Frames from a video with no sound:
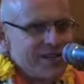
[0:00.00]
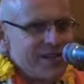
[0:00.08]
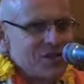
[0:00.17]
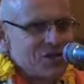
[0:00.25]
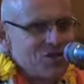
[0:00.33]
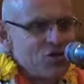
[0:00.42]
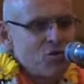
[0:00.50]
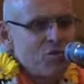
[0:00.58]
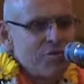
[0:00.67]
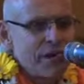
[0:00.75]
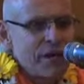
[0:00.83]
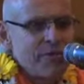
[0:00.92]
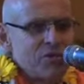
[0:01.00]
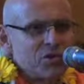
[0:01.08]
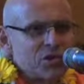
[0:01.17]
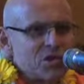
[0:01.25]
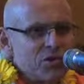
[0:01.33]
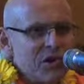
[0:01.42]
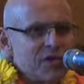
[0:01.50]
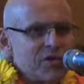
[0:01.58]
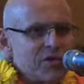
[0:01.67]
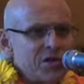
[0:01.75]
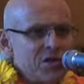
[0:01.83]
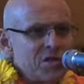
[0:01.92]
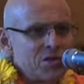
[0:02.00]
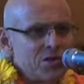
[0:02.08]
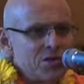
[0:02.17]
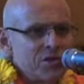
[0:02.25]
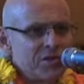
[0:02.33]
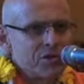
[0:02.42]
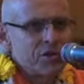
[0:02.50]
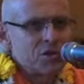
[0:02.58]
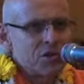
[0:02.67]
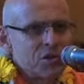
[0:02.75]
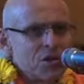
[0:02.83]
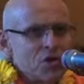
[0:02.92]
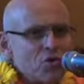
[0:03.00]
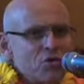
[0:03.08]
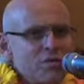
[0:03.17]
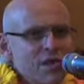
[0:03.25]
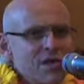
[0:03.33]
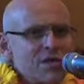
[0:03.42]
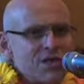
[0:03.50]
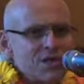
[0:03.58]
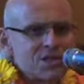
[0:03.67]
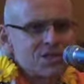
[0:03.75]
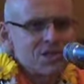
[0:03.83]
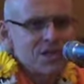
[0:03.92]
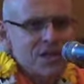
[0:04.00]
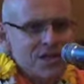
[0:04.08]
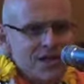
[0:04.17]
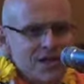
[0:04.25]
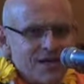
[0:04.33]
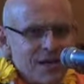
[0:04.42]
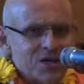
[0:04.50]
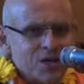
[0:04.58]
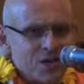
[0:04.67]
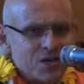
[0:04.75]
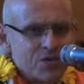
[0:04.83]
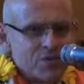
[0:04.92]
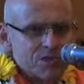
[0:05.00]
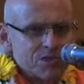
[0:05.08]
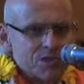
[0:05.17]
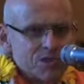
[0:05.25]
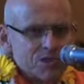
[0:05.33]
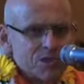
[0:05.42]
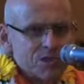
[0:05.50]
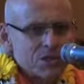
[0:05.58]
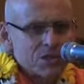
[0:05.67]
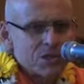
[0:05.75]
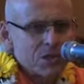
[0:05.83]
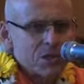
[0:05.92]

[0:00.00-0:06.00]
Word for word: Uh, so Prabhupada on the strength of his service could make these adjustments.